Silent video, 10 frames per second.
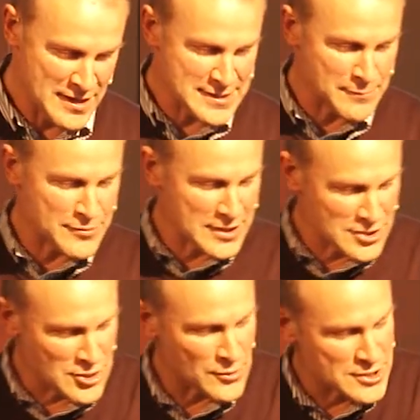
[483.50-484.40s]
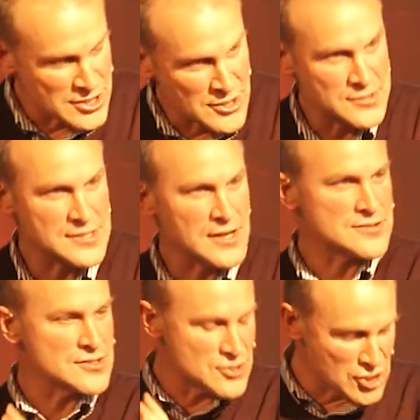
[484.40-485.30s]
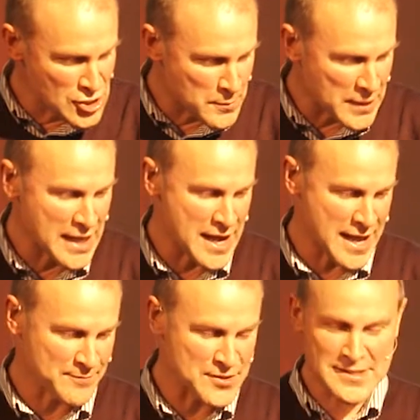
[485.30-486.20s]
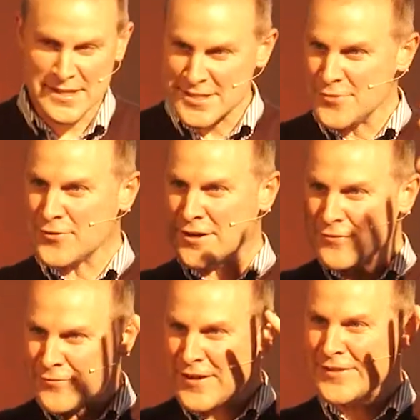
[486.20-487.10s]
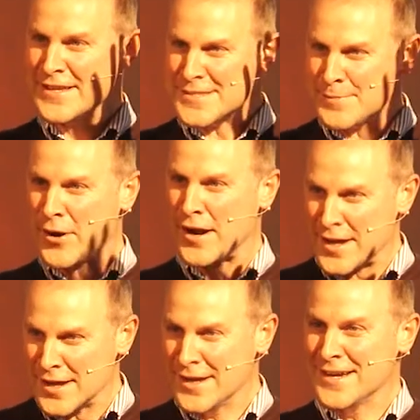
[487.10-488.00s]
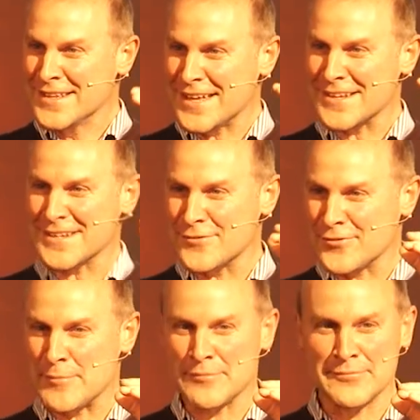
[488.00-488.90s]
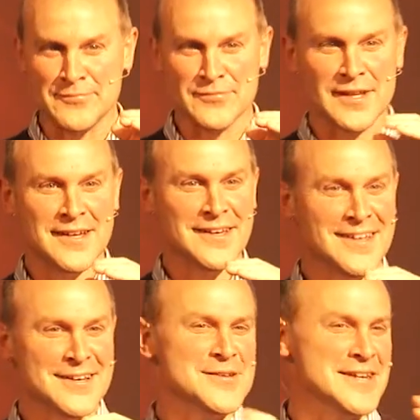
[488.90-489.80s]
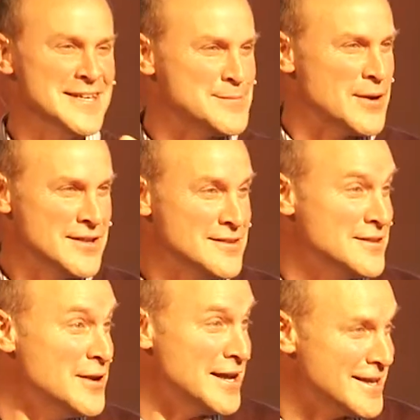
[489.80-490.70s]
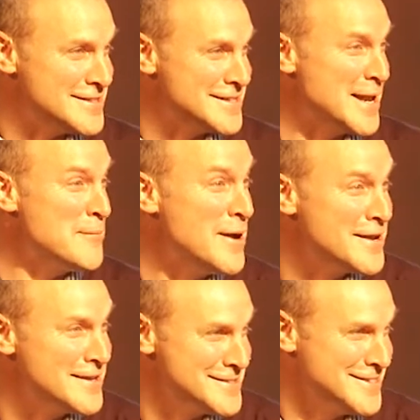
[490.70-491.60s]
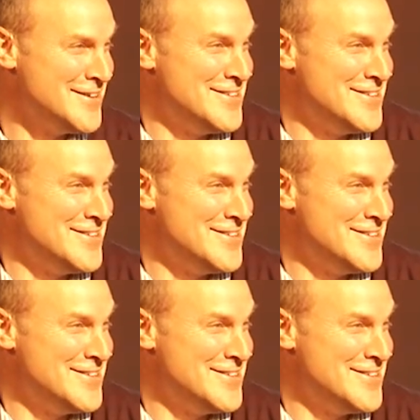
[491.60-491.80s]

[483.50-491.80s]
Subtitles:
something new, a new start, a new beginning. Just as you've kind of felt that spray, that kind of, it was only a spray. You're lucky I didn't get a bucket.